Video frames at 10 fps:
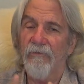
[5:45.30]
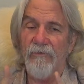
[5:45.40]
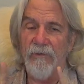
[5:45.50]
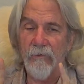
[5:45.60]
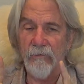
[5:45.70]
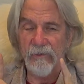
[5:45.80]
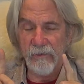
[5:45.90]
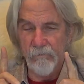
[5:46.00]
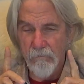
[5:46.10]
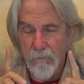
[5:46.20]
there was
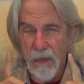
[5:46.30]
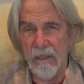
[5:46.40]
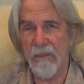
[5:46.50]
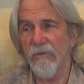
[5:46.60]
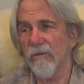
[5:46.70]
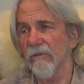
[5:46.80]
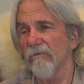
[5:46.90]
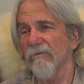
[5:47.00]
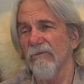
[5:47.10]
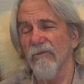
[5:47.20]
some
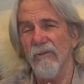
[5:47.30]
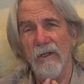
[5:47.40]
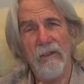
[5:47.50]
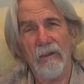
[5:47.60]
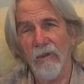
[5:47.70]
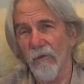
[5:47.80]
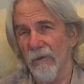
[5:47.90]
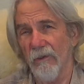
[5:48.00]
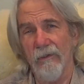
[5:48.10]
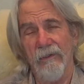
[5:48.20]
major junk
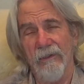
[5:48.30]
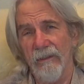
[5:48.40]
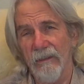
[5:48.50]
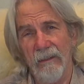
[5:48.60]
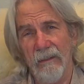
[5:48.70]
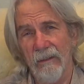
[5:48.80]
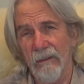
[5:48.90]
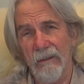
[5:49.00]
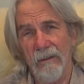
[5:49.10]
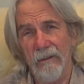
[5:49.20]
going on in,
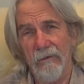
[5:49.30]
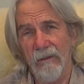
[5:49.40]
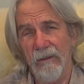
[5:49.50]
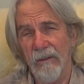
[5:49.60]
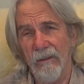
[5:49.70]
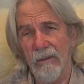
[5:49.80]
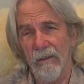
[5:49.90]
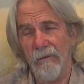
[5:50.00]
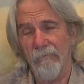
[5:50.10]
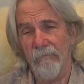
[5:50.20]
in
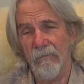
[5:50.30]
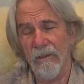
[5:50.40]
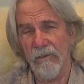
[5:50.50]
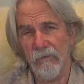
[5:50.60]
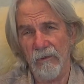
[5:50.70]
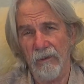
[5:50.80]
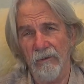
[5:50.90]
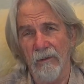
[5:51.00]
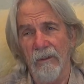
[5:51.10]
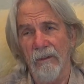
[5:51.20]
uh,
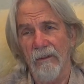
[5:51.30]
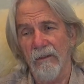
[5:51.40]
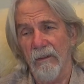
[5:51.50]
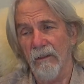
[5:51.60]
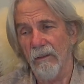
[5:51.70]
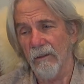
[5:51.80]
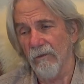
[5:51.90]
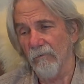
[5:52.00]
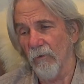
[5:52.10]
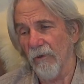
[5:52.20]
Israel
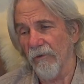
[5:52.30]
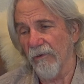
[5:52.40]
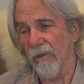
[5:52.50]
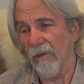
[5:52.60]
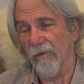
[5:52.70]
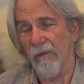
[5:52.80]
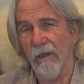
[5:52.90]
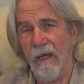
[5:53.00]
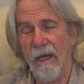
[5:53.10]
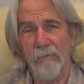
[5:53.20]
um, with uh, the
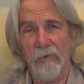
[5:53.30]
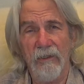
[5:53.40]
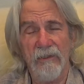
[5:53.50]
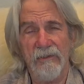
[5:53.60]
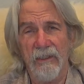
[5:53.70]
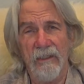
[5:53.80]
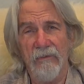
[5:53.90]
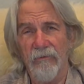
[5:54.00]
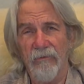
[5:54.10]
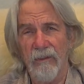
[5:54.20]
high priest and
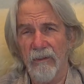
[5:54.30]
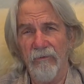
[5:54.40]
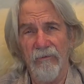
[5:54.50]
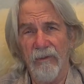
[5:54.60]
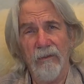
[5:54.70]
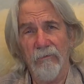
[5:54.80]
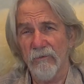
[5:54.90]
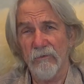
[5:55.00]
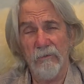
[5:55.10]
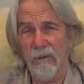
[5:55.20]
his sons, and it
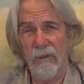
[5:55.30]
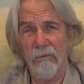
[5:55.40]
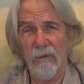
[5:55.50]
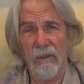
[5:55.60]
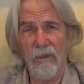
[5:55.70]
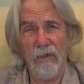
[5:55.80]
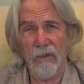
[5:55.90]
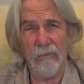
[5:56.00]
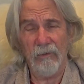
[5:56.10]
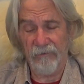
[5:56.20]
was really, really
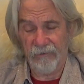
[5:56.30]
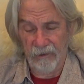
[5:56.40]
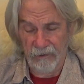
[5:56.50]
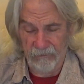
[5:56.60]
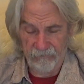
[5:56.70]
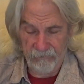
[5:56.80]
horrible stuff.